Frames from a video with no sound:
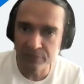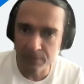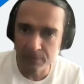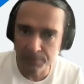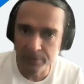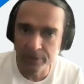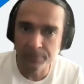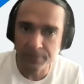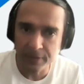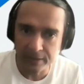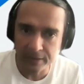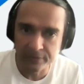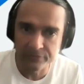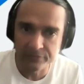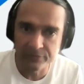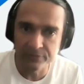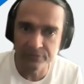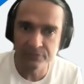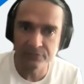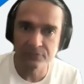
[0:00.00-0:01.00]
development
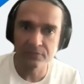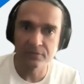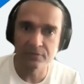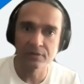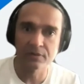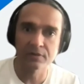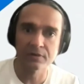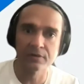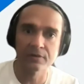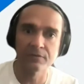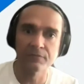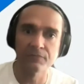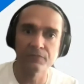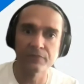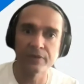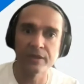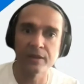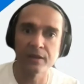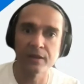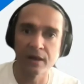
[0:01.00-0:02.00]
practices uh,
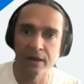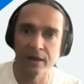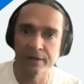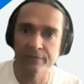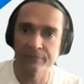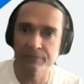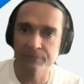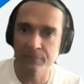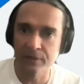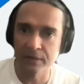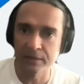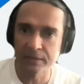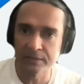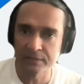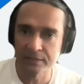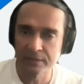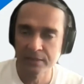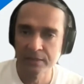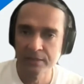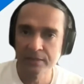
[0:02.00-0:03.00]
when i
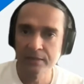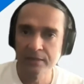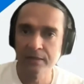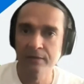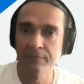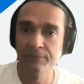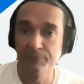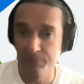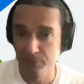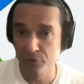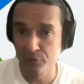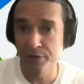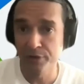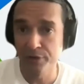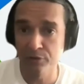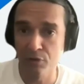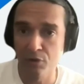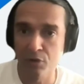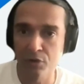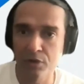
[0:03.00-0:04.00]
i uh,
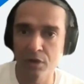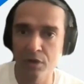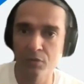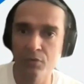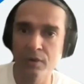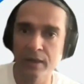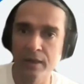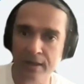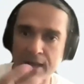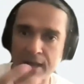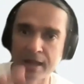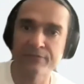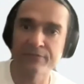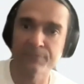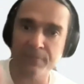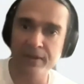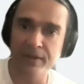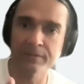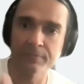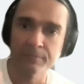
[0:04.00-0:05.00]
during the lockdown and
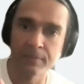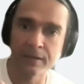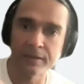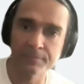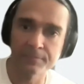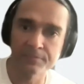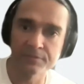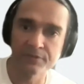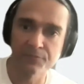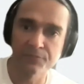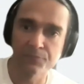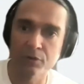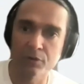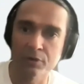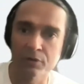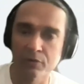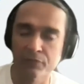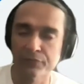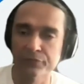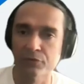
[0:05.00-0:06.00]
as my my chief
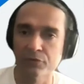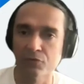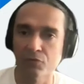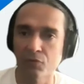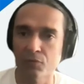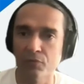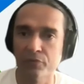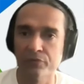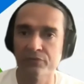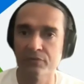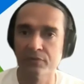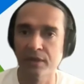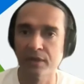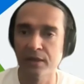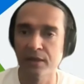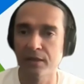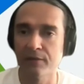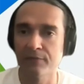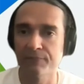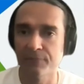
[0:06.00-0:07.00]
product officer role was
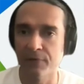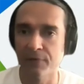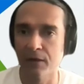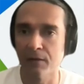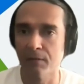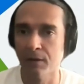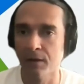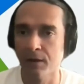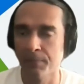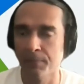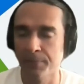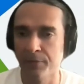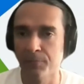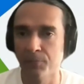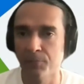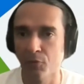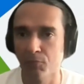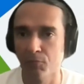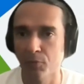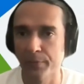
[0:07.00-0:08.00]
gaining far a
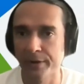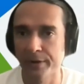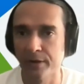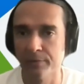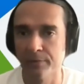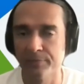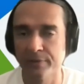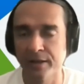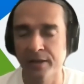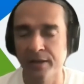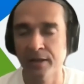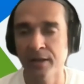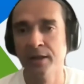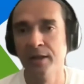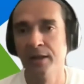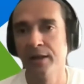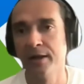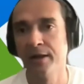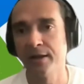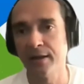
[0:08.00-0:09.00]
bit more momentum than
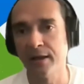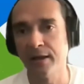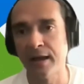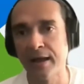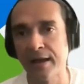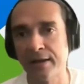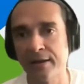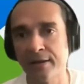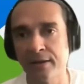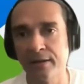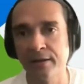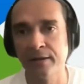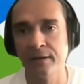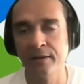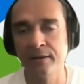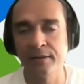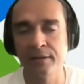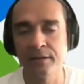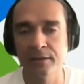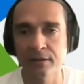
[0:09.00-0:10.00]
it had
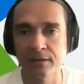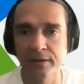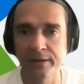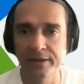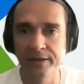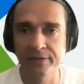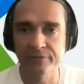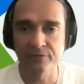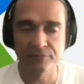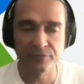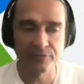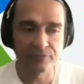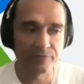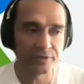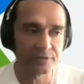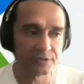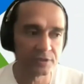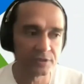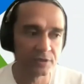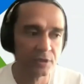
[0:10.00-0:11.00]
in the early days of the
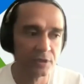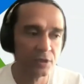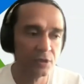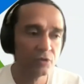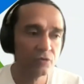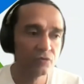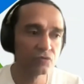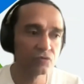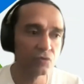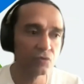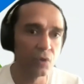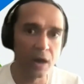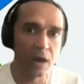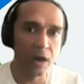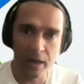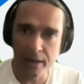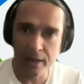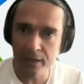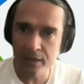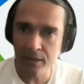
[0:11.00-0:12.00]
venture so
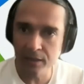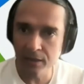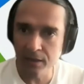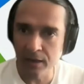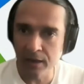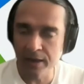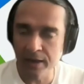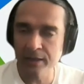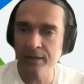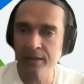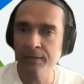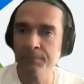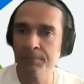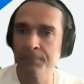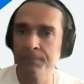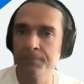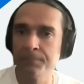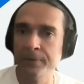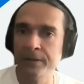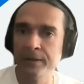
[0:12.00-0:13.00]
mm-hmm. i i
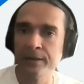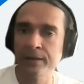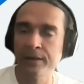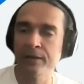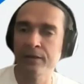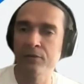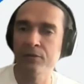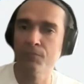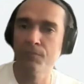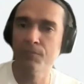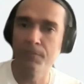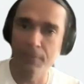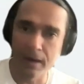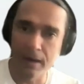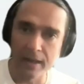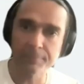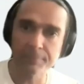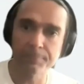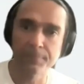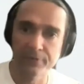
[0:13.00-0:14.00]
built into
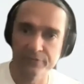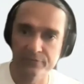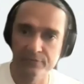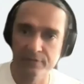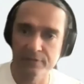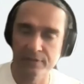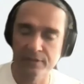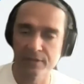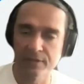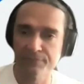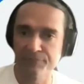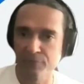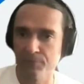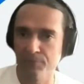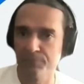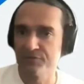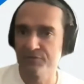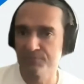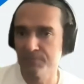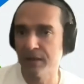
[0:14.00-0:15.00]
my personal thinking
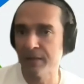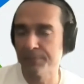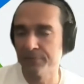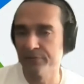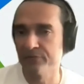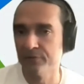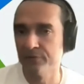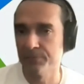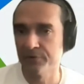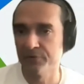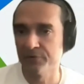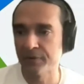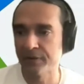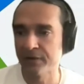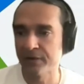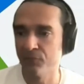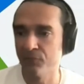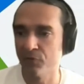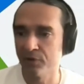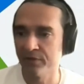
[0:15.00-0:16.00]
from just my personal
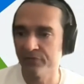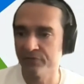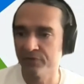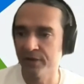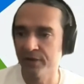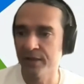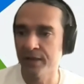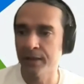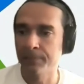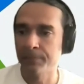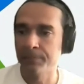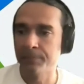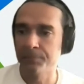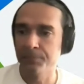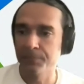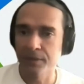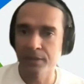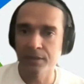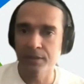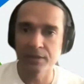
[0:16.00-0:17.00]
perspective what has really
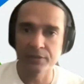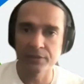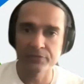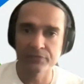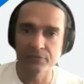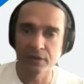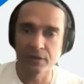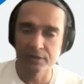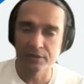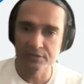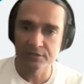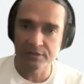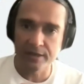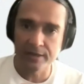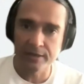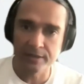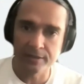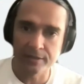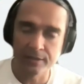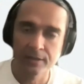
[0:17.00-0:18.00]
helped me is
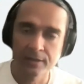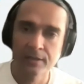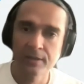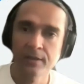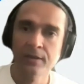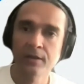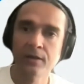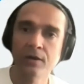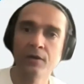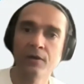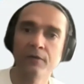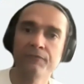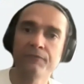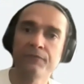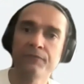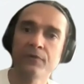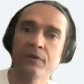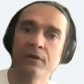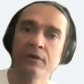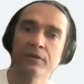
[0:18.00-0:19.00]
understanding of
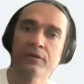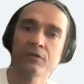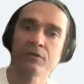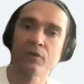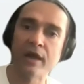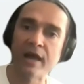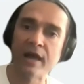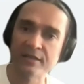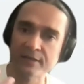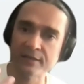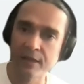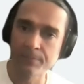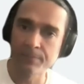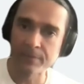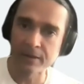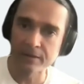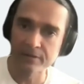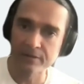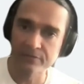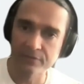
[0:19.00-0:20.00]
uh, you know agile
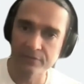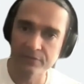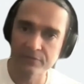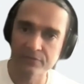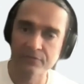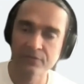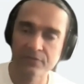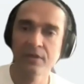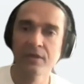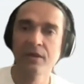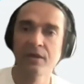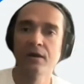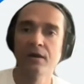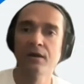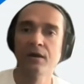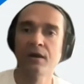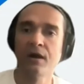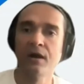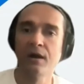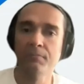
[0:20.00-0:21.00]
practices
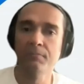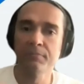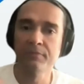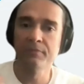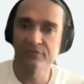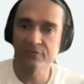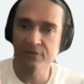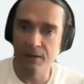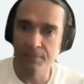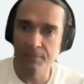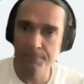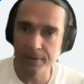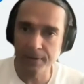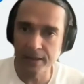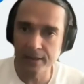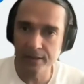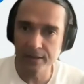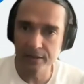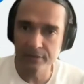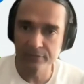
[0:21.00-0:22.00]
uh, mm. the scrum
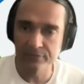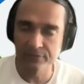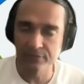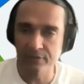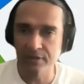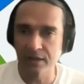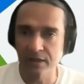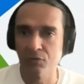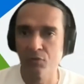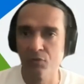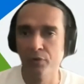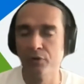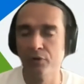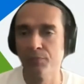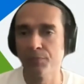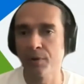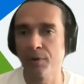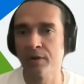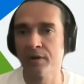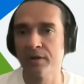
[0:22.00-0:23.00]
plannings that go
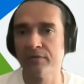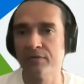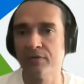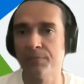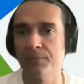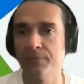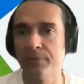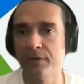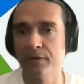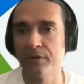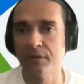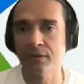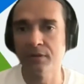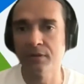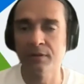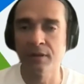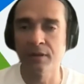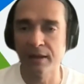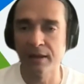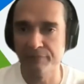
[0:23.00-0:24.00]
into product development
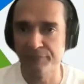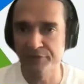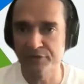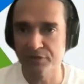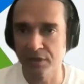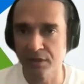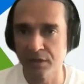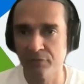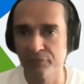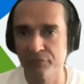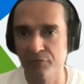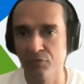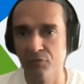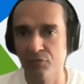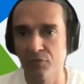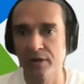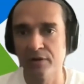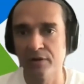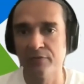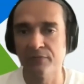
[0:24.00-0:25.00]
uh, and which allows you
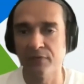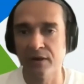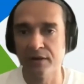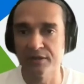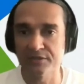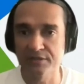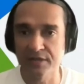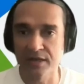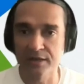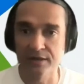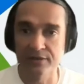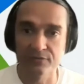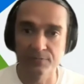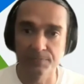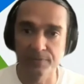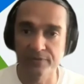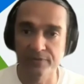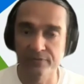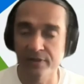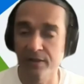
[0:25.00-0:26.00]
to kind of understand
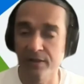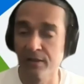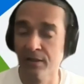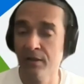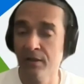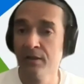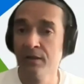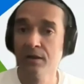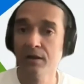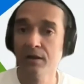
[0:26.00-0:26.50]
disciplines like